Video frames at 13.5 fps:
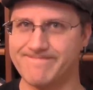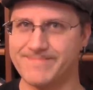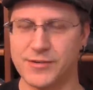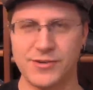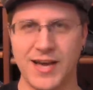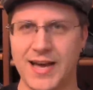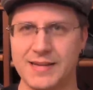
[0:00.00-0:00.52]

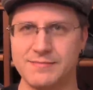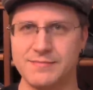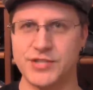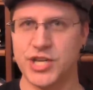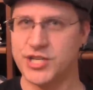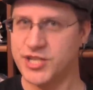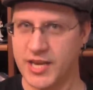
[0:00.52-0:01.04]
They're
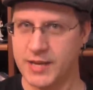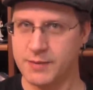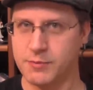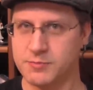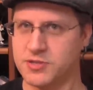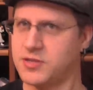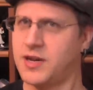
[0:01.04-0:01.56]
not J.J.
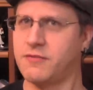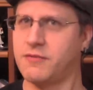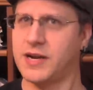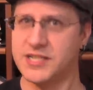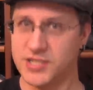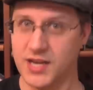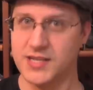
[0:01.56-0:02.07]
Abrams. They're not
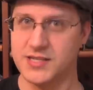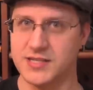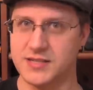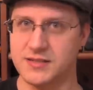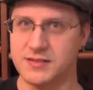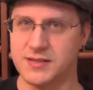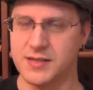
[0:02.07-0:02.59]
Ryan
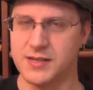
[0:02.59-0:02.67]
Johnson.